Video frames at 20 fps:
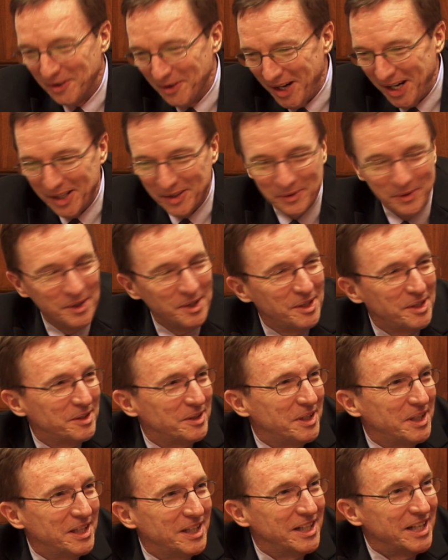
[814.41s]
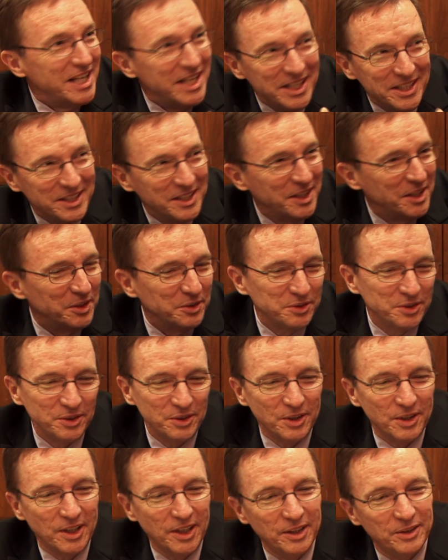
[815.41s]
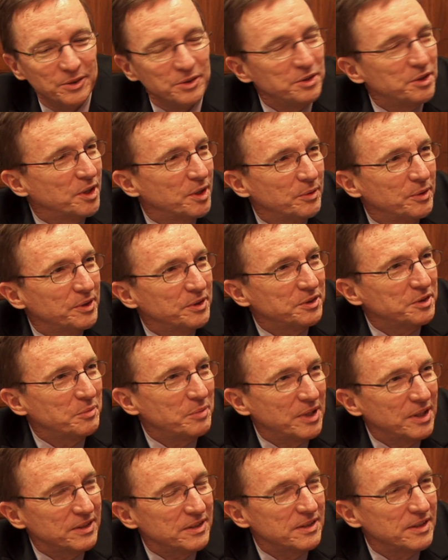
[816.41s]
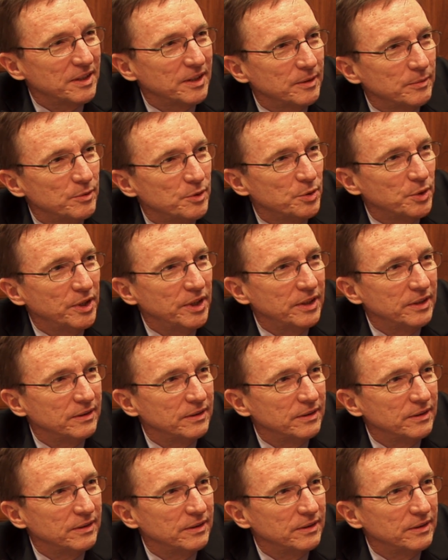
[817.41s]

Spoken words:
Great. Well, anything else that you'd like to share with us about TRID